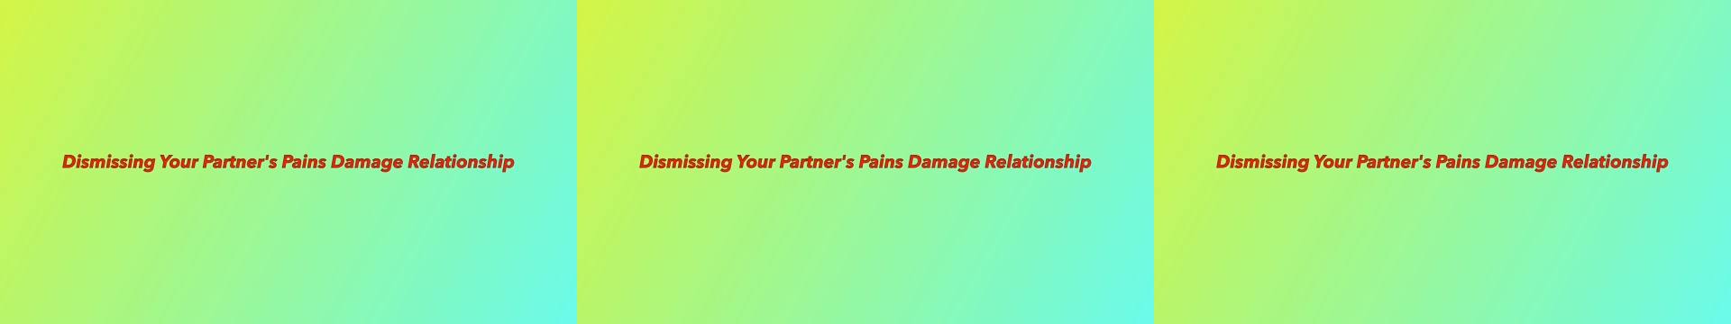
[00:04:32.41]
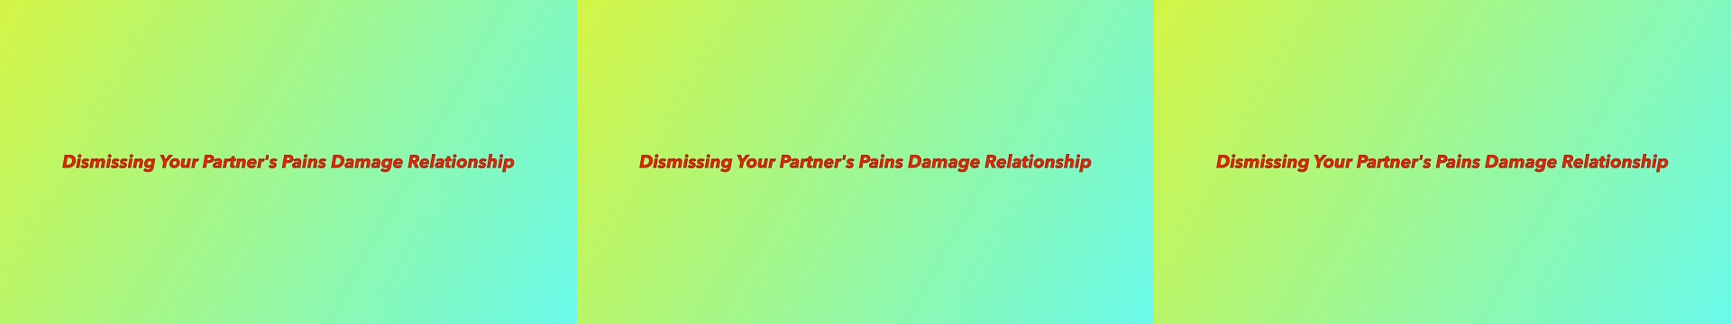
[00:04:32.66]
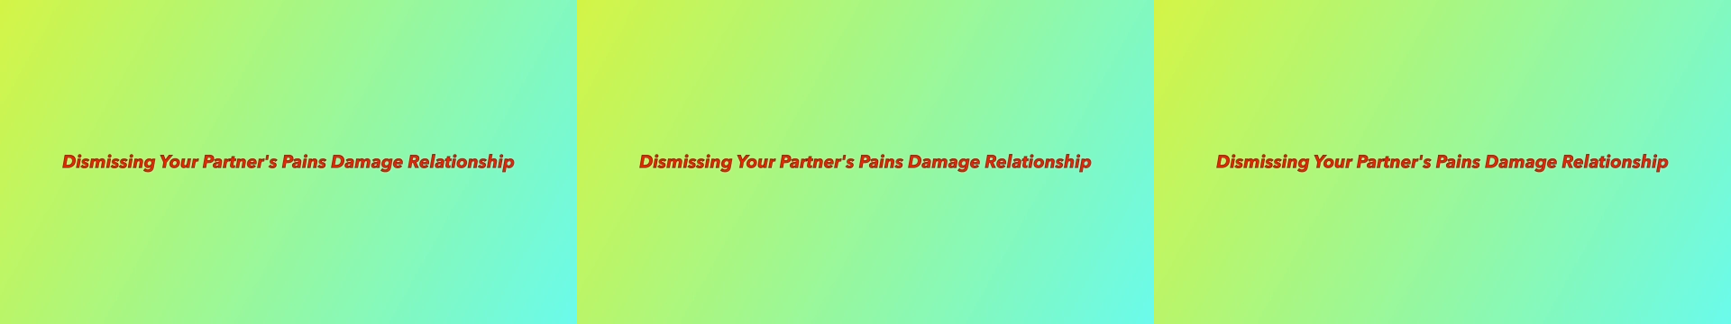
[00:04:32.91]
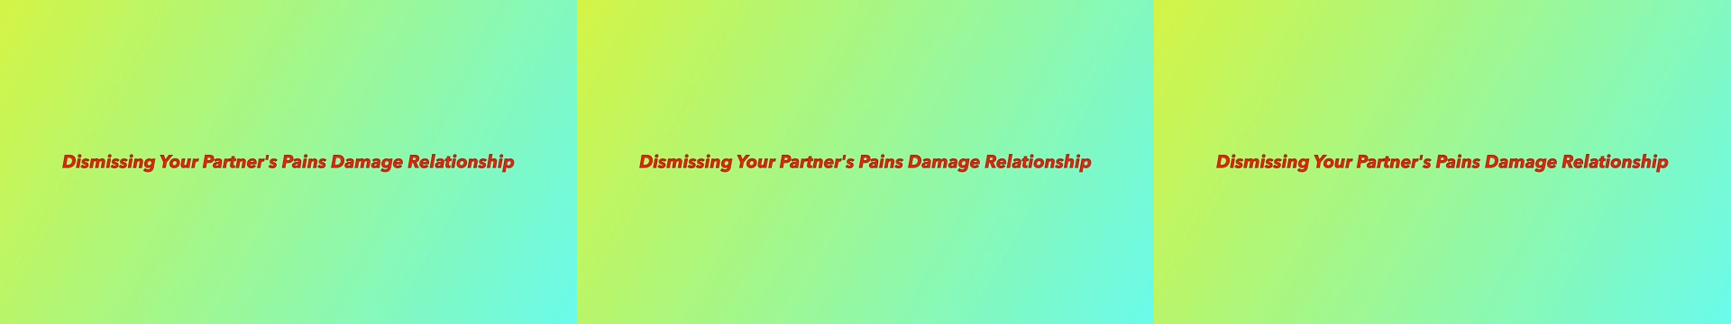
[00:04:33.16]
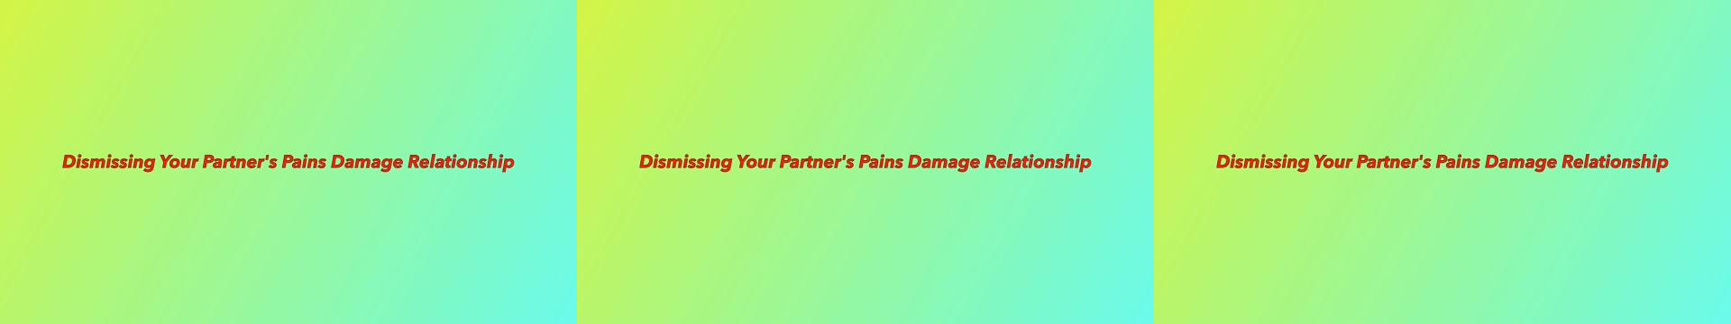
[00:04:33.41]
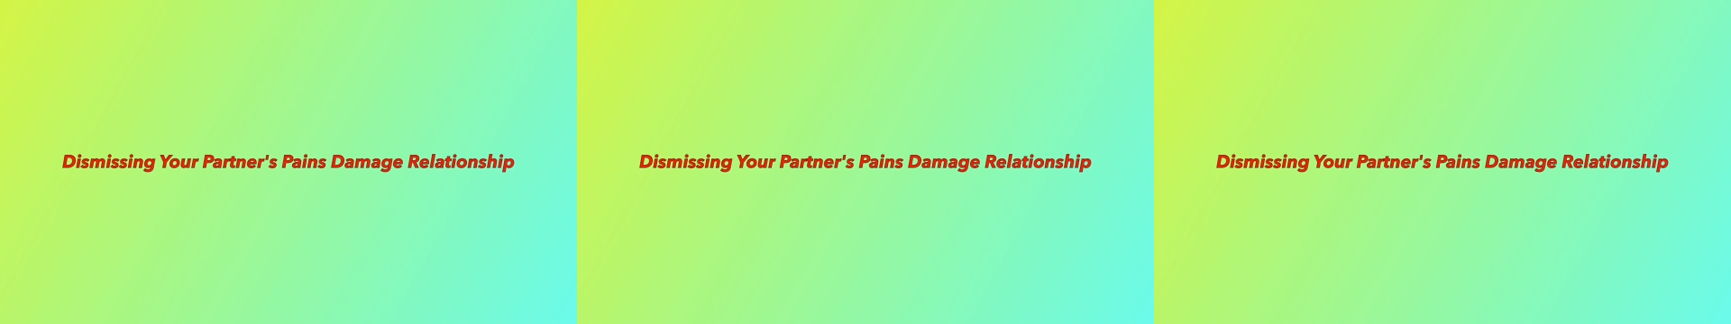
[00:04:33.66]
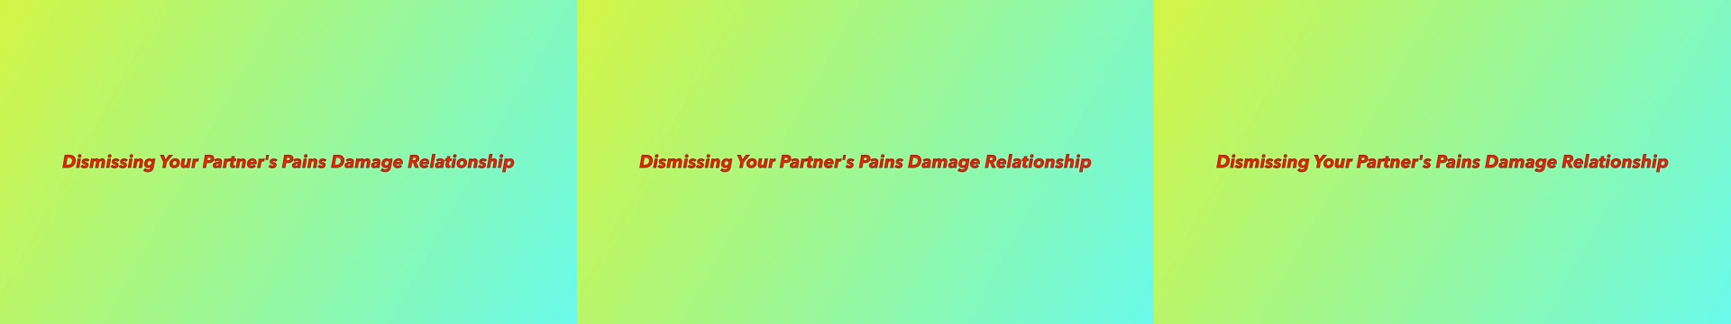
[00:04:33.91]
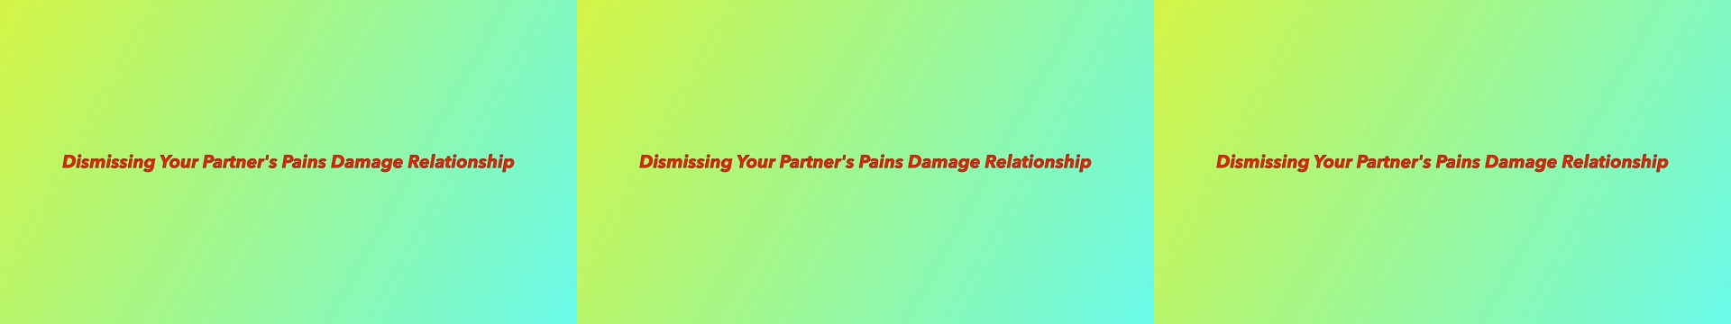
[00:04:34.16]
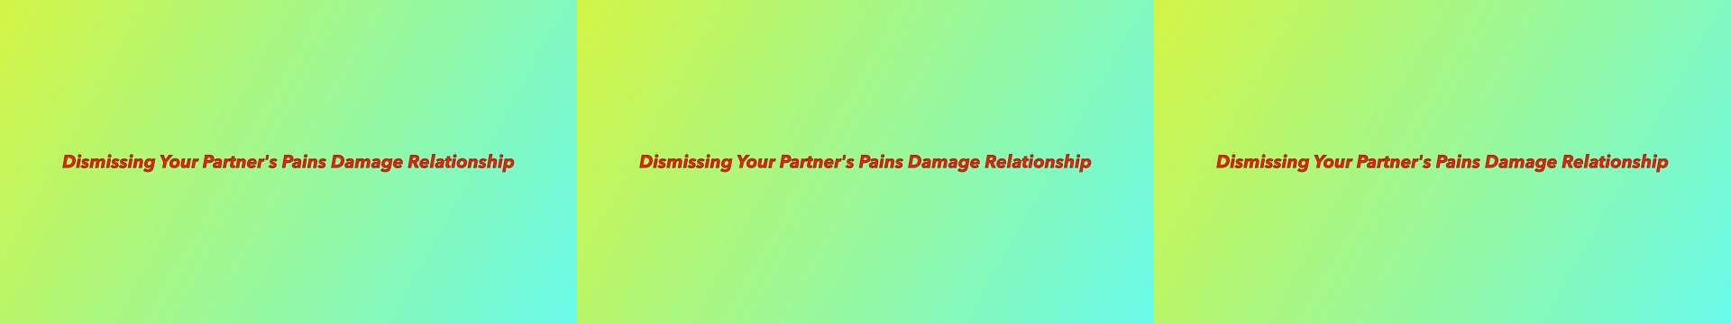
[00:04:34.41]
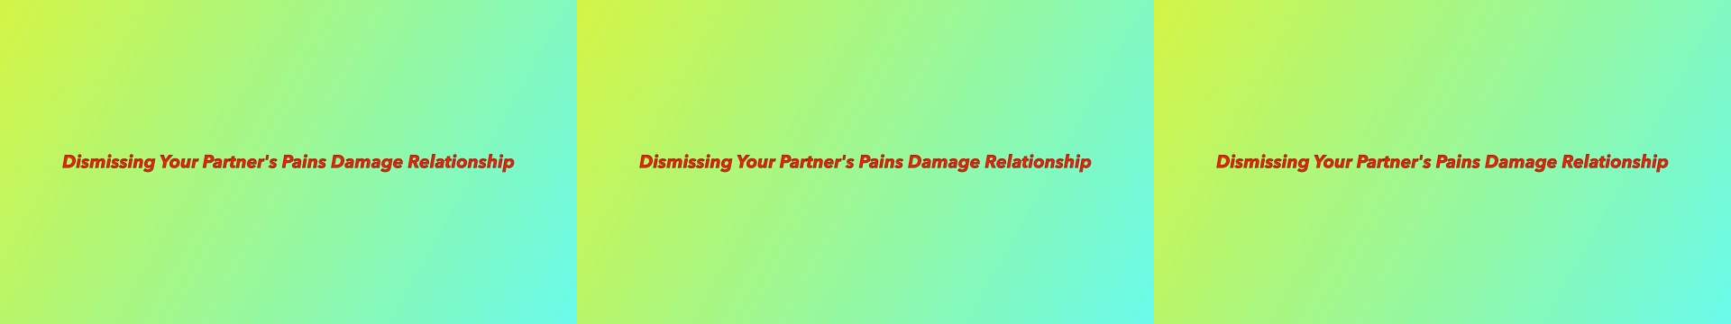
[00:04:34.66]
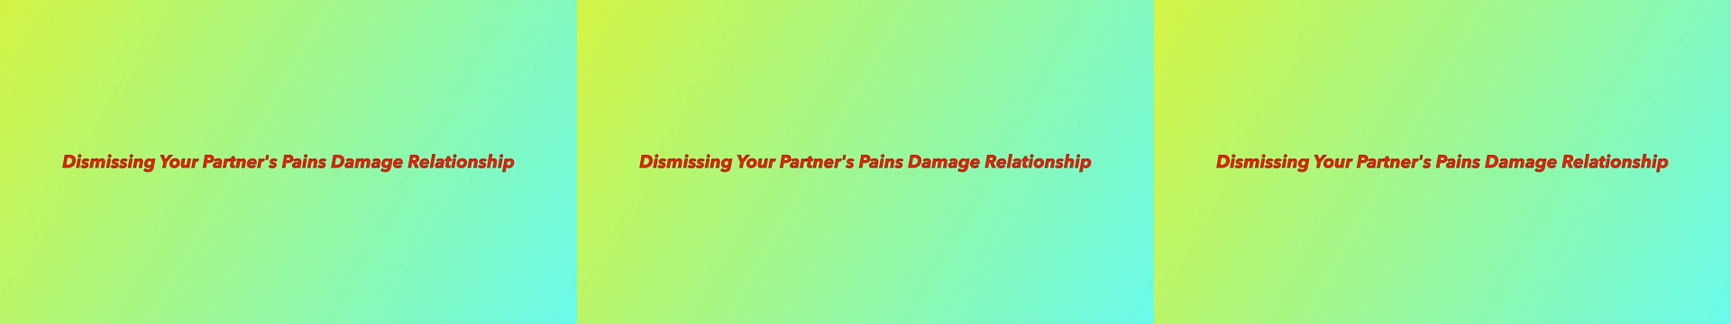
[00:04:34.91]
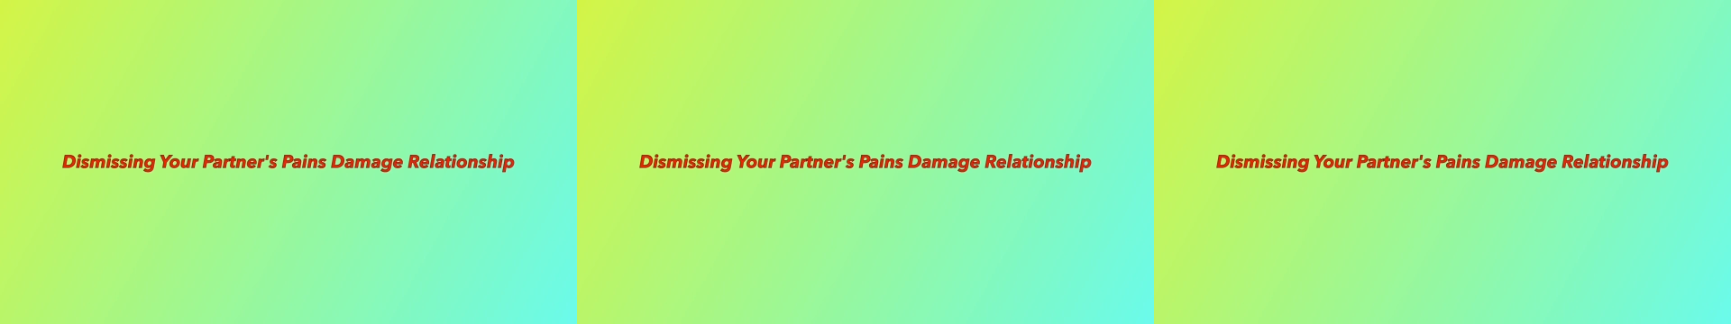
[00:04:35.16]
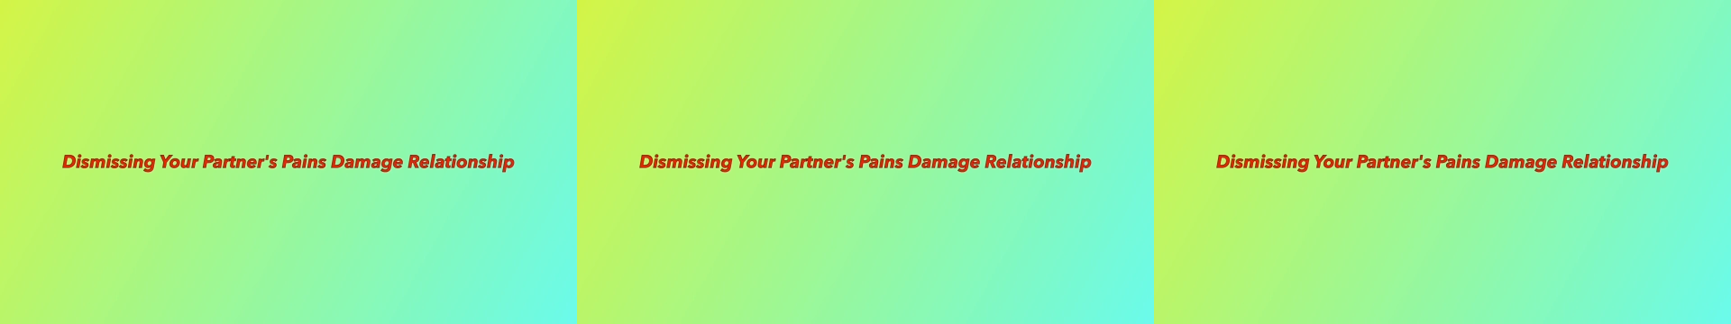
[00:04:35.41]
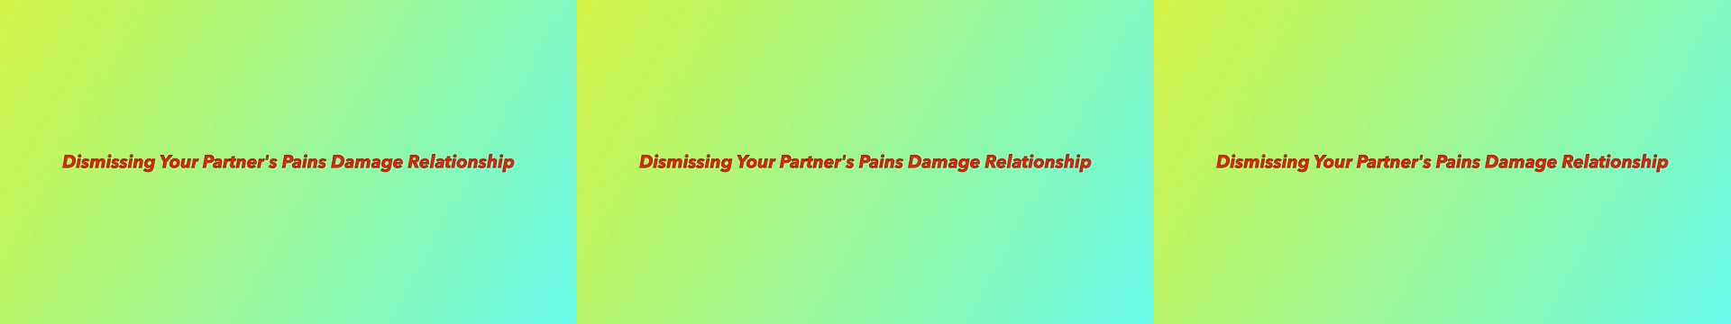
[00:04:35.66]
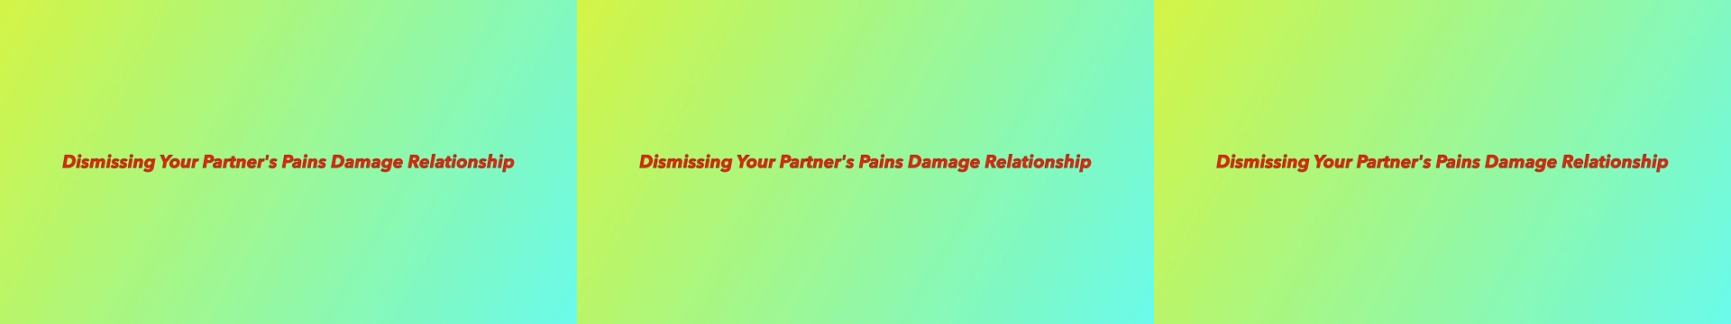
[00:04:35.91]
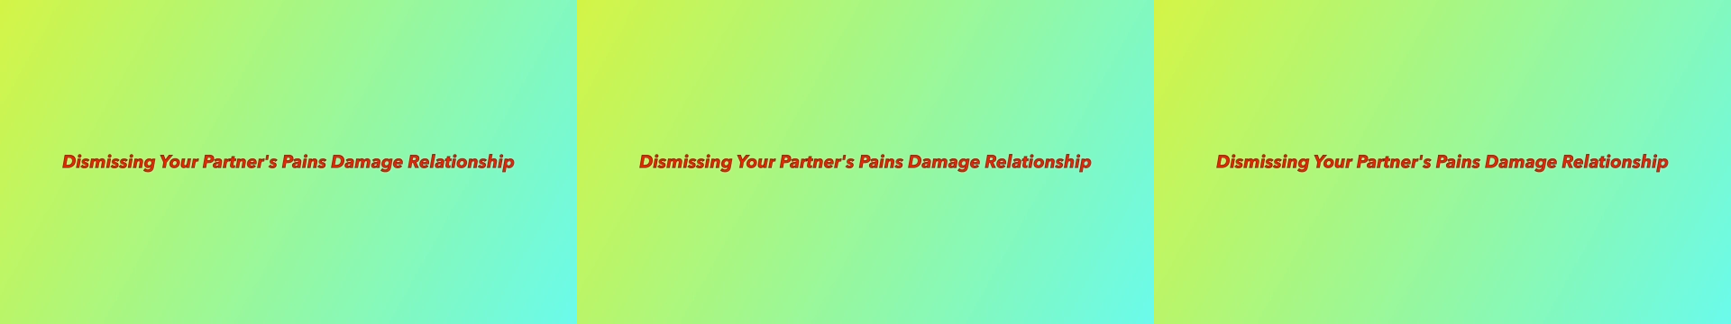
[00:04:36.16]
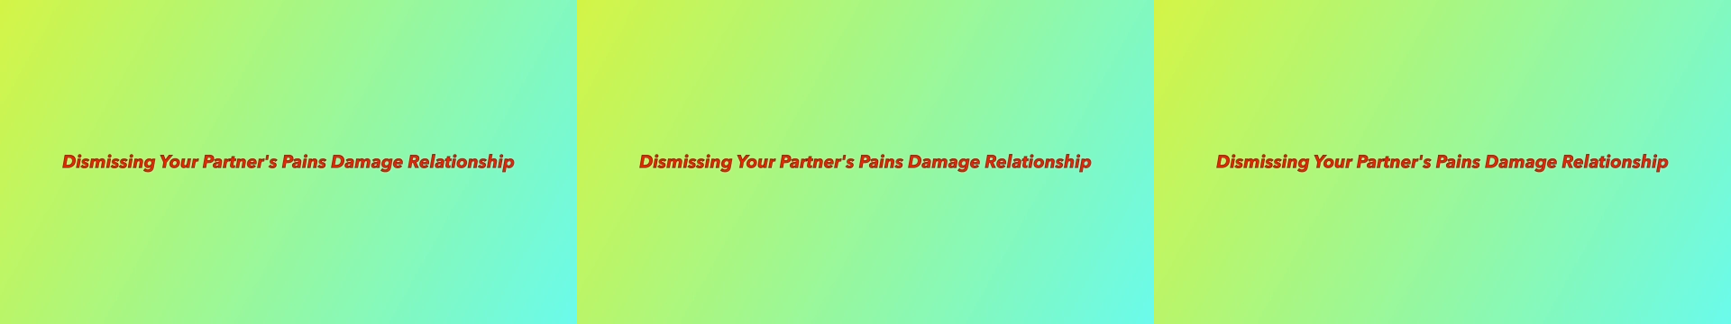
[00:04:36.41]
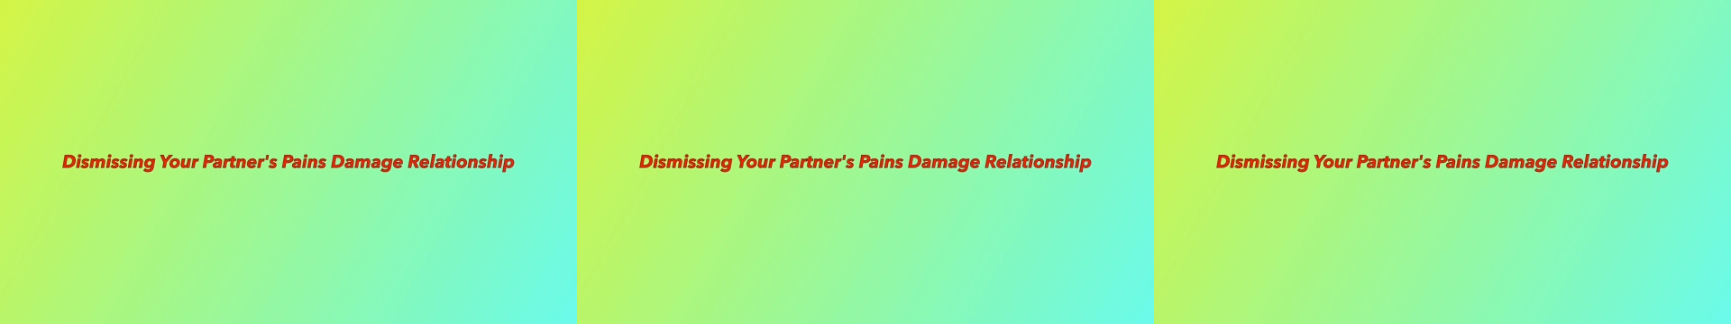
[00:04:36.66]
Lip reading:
[unreadable: no face in view]